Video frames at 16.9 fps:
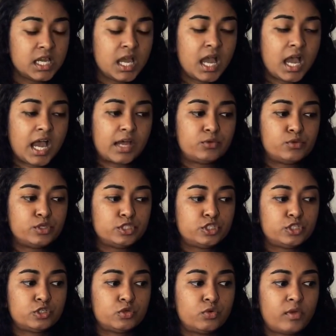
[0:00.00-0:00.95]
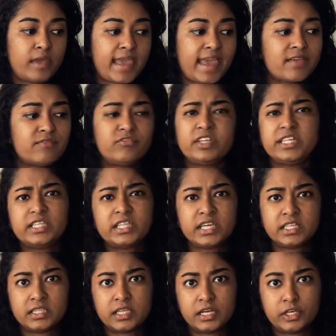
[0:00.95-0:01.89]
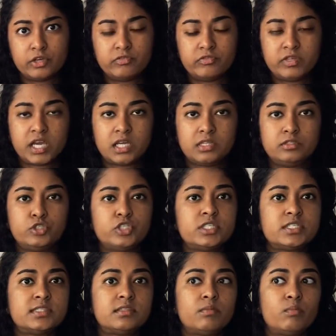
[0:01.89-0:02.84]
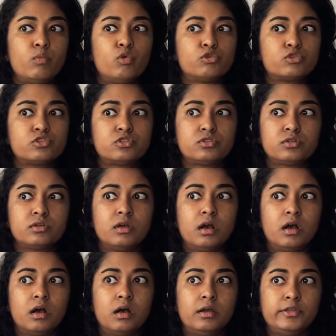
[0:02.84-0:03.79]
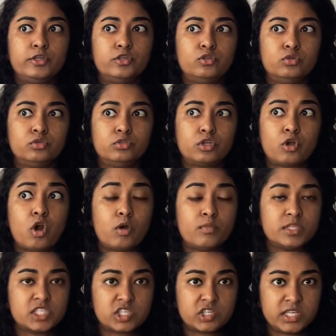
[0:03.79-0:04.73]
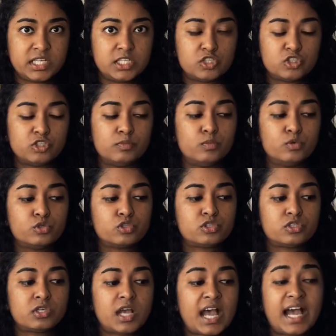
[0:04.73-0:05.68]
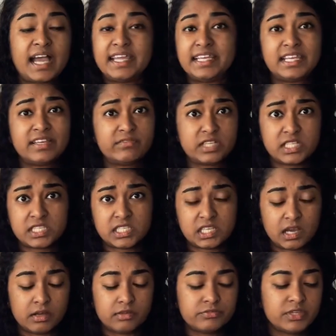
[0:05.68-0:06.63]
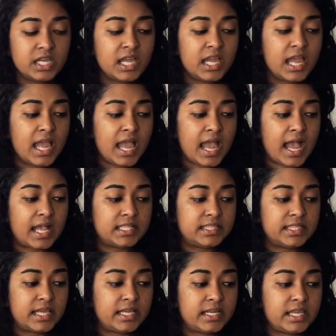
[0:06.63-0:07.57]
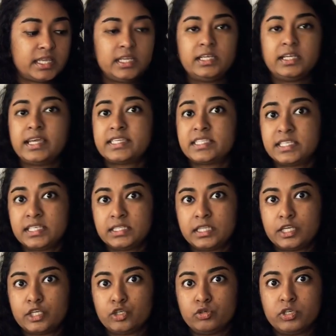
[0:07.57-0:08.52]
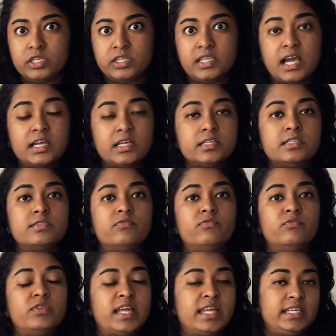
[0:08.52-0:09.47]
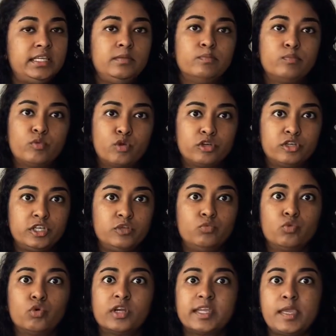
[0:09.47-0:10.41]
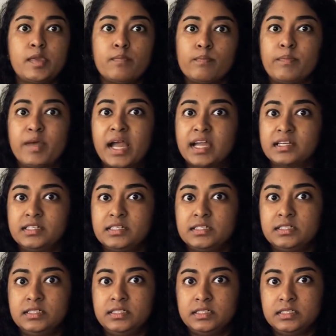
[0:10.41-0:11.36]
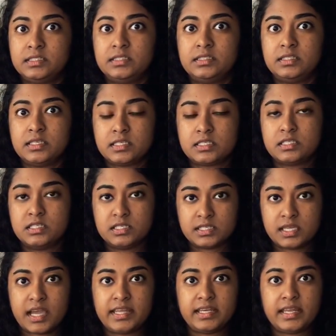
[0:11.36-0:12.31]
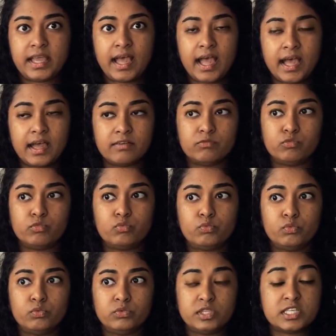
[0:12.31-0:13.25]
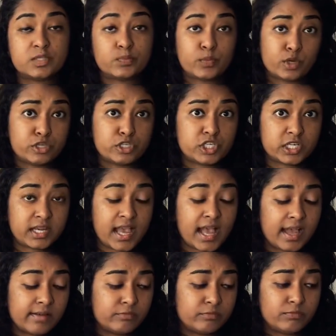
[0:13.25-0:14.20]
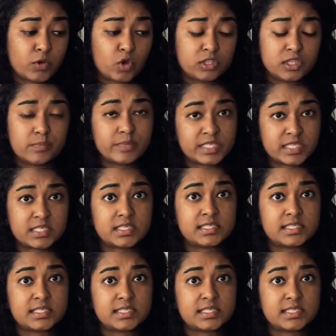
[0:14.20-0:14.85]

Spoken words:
I wouldn't show everything that you've done, just the most the common screens, the most high level stuff. And then any testing that you did, that is very important. What impact did this design have, this project have on the business